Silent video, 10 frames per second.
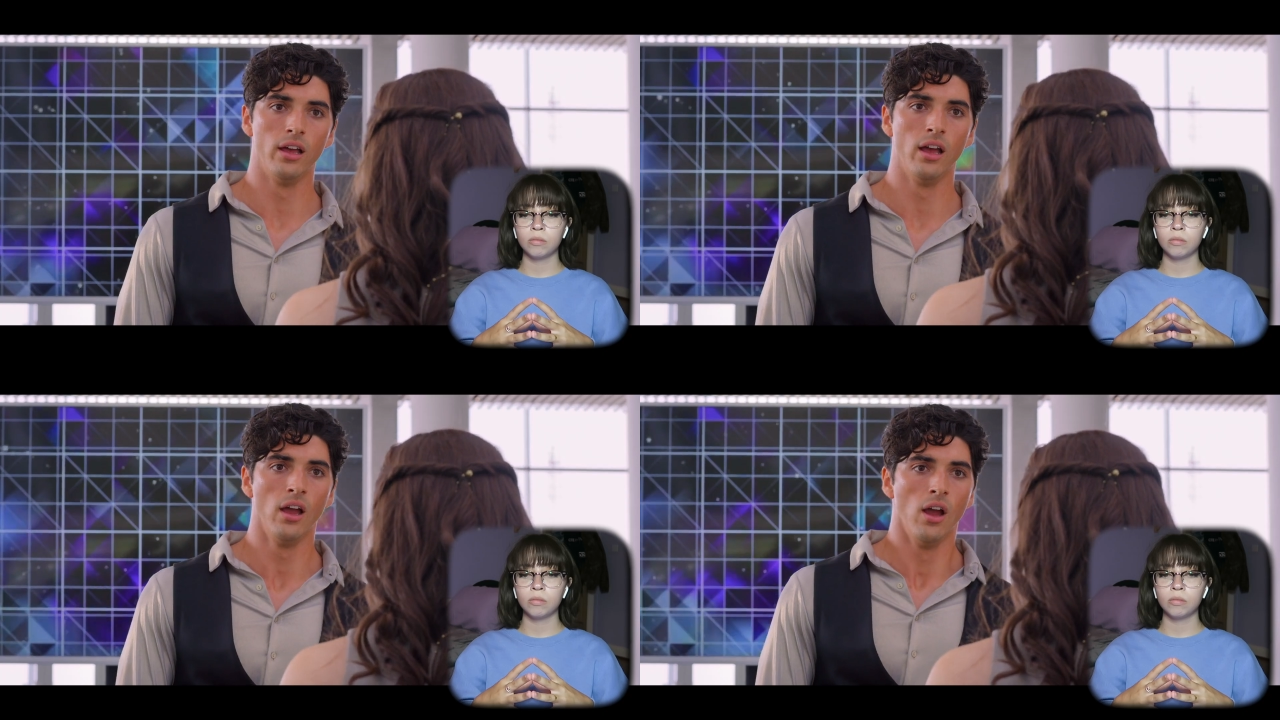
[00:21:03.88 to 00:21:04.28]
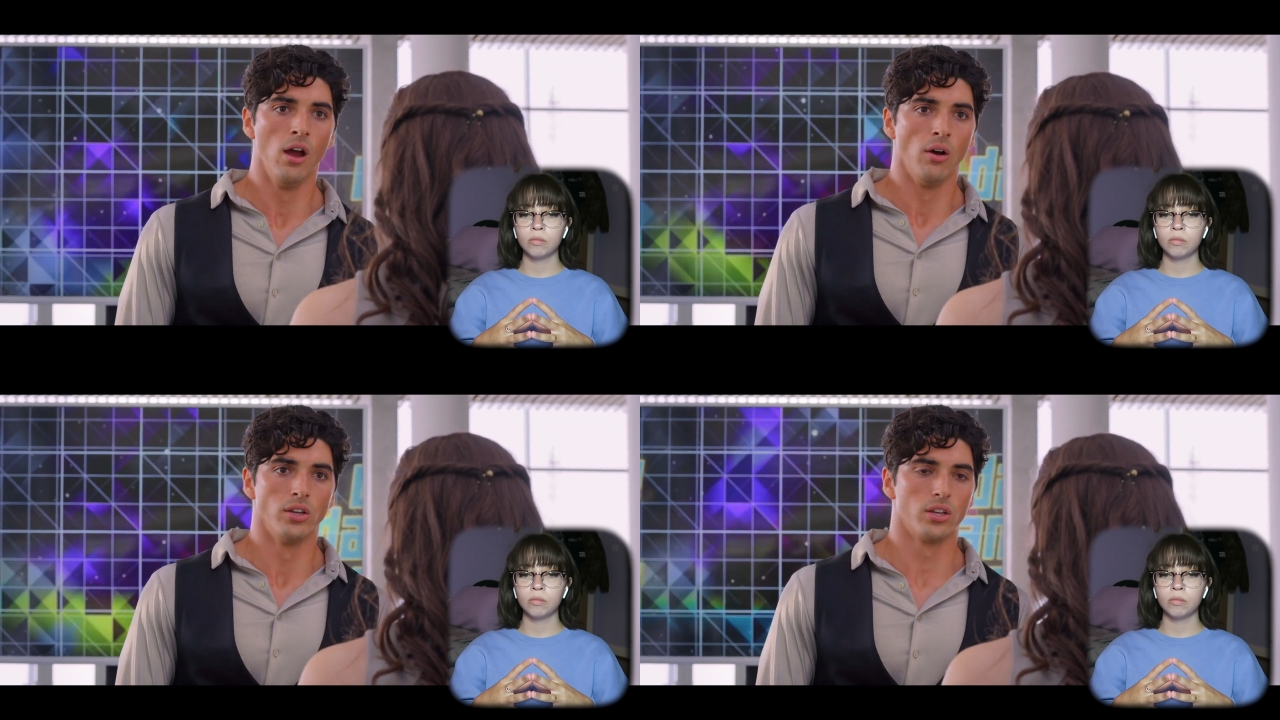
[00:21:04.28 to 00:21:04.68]
Speaker 1: Can't
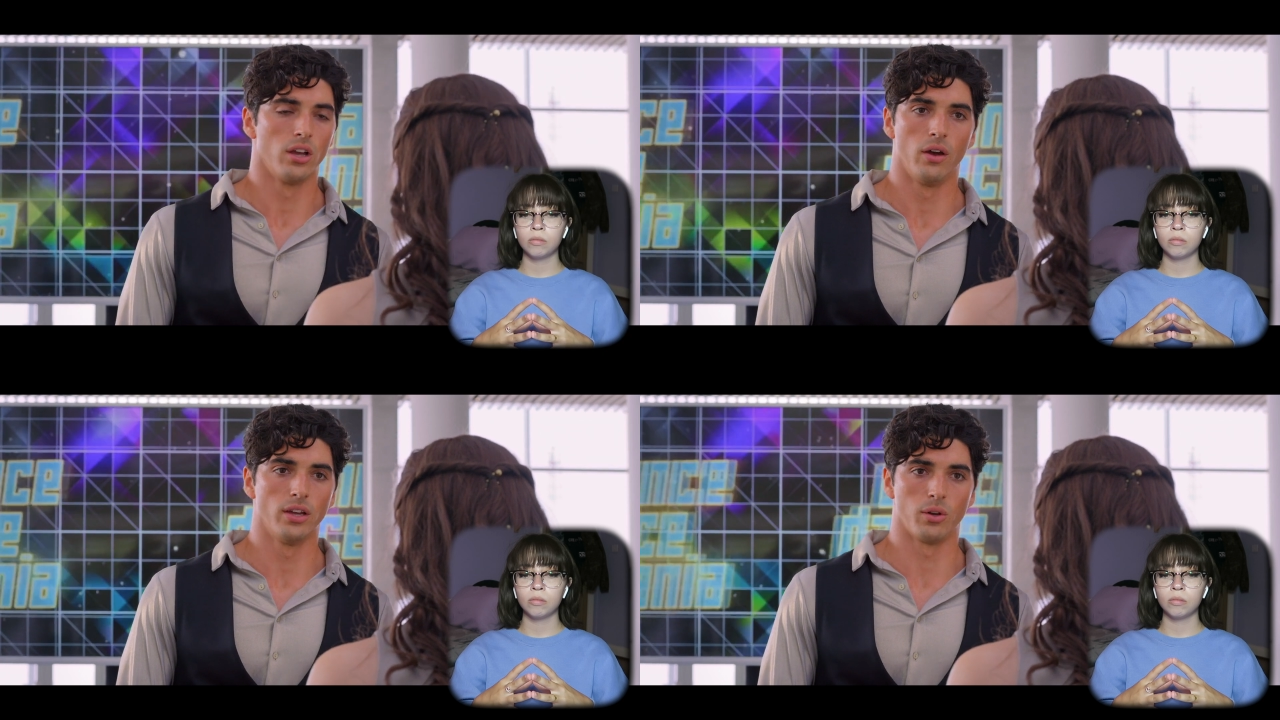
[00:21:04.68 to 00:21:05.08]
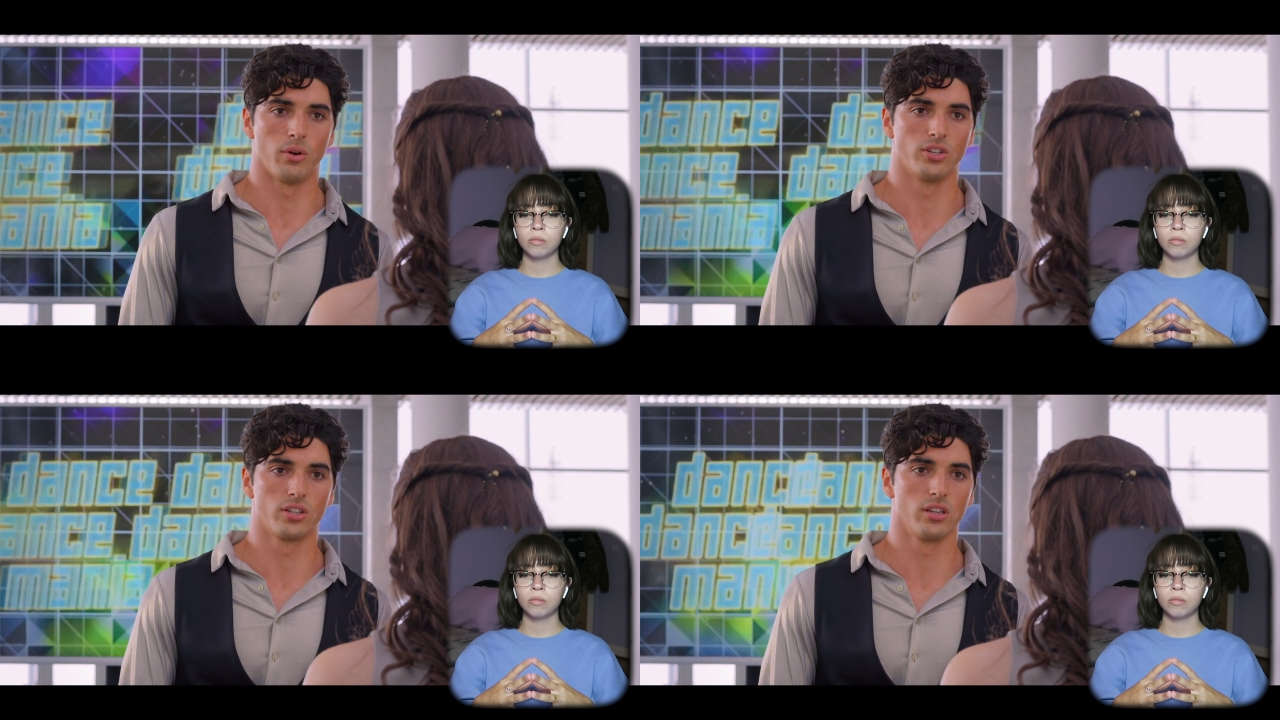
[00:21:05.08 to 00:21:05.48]
deal with this right now. So
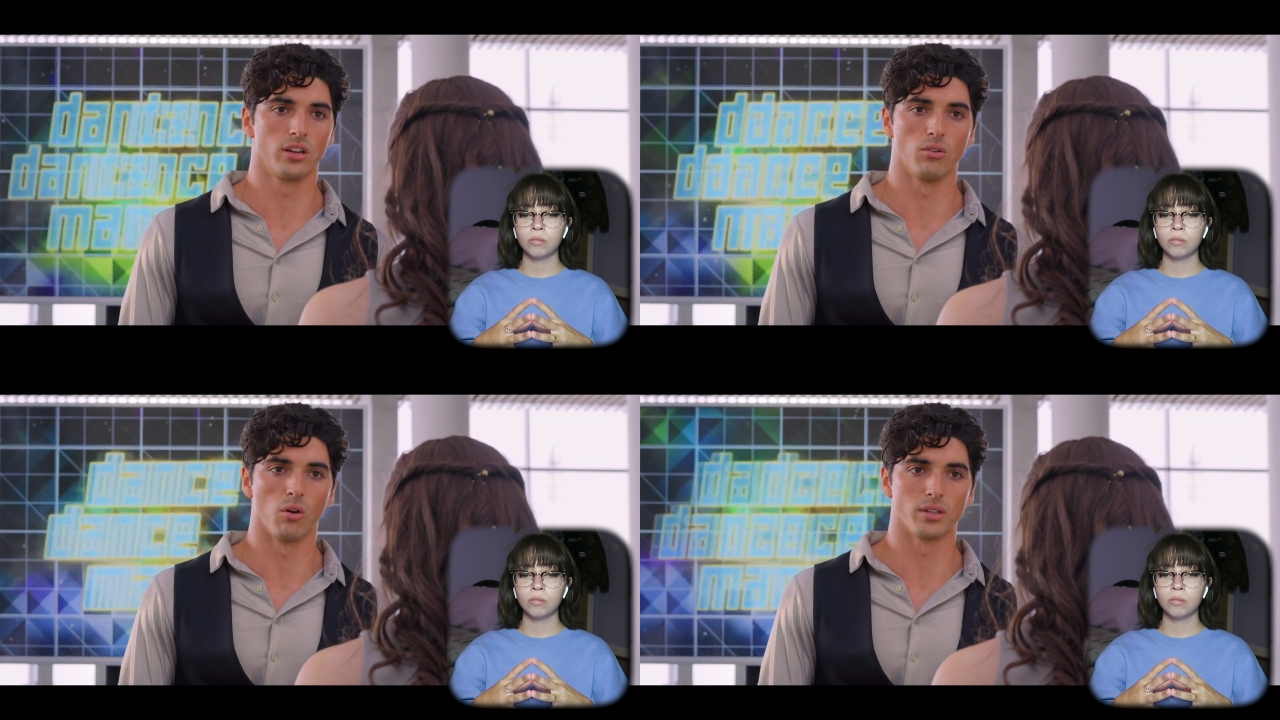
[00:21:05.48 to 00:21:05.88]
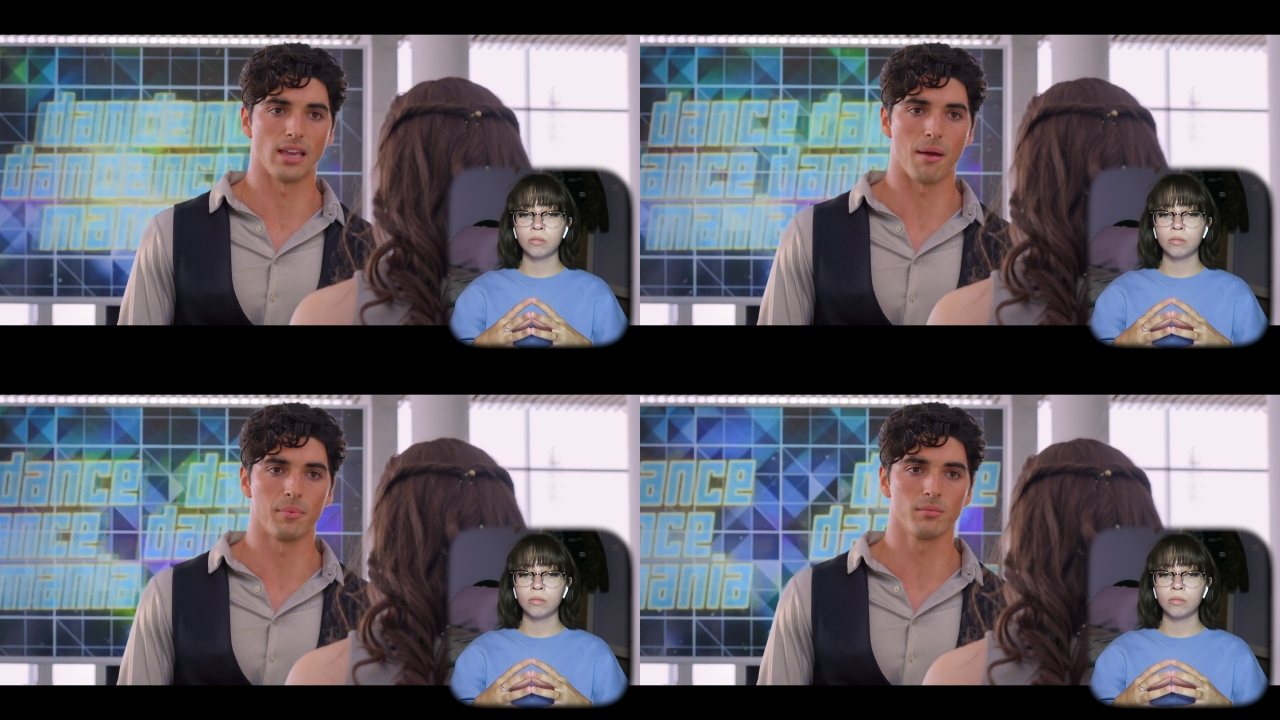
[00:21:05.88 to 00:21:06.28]
we're just gonna ignore what's
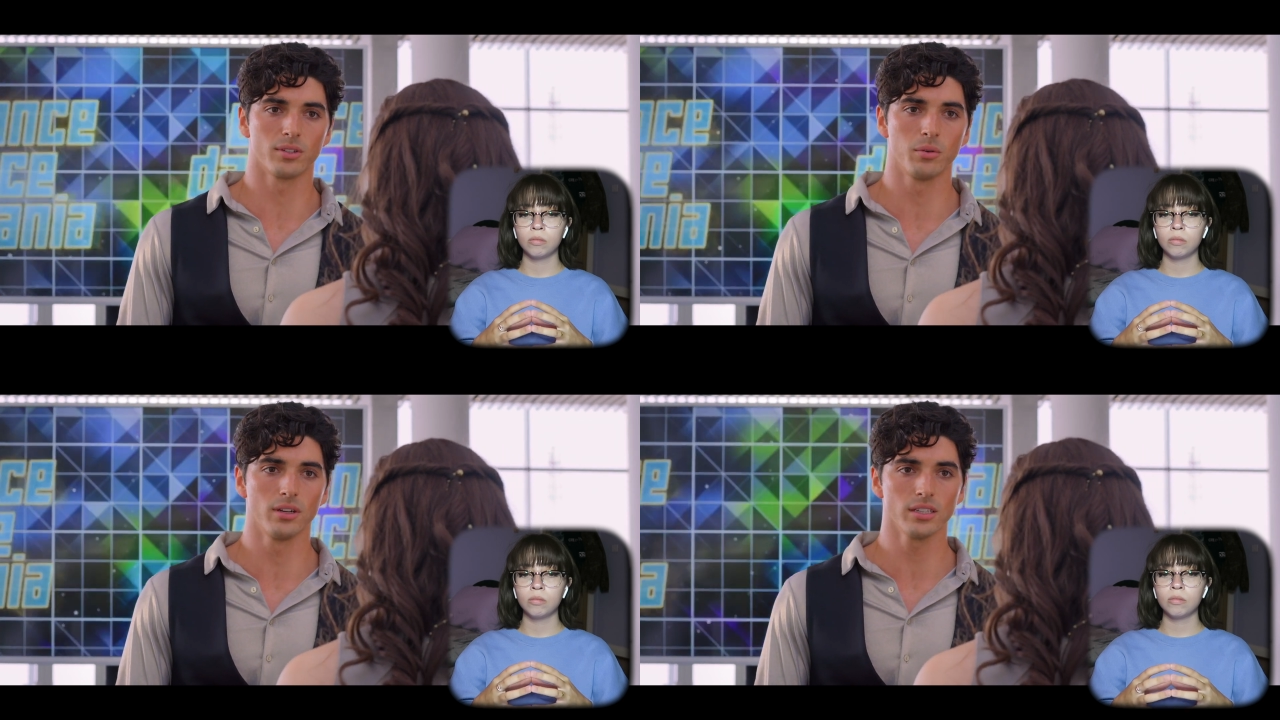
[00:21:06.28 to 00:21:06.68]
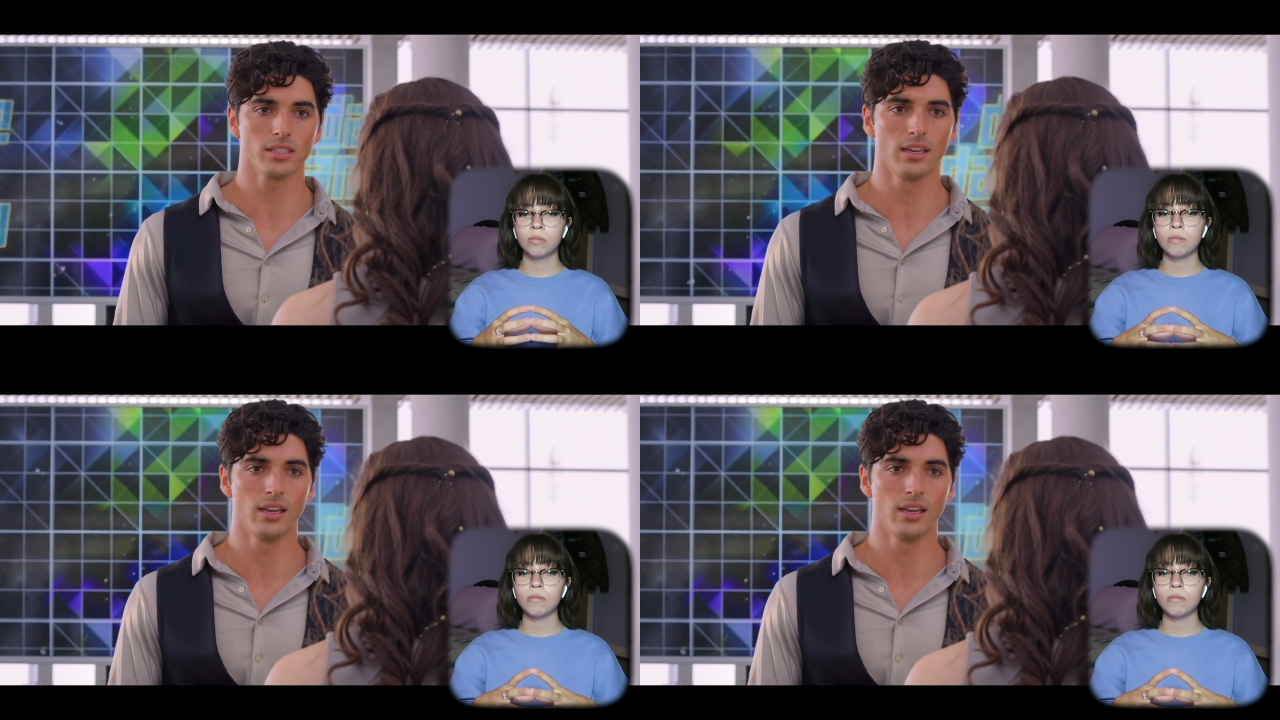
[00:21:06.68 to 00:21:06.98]
happening between us?